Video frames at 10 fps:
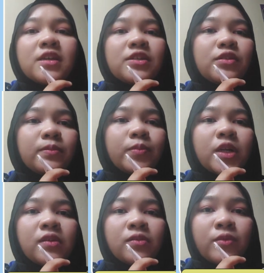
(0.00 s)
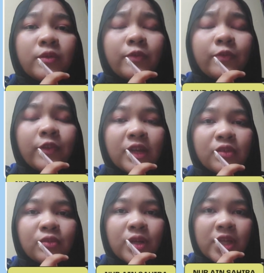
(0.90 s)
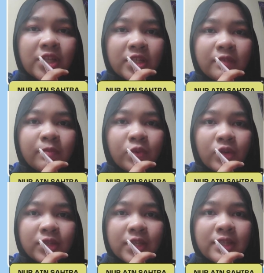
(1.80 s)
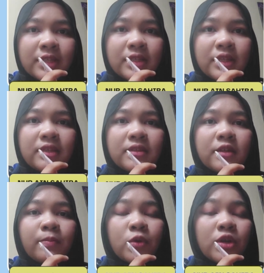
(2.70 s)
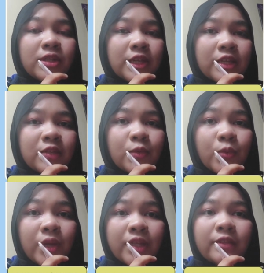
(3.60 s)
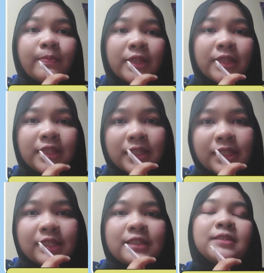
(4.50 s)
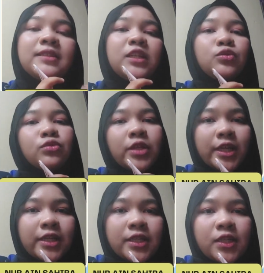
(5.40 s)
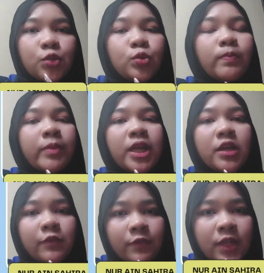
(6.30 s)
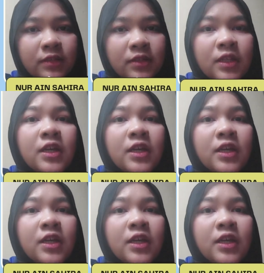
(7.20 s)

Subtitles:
So flocculation process is a process where the particles stick together to make a flux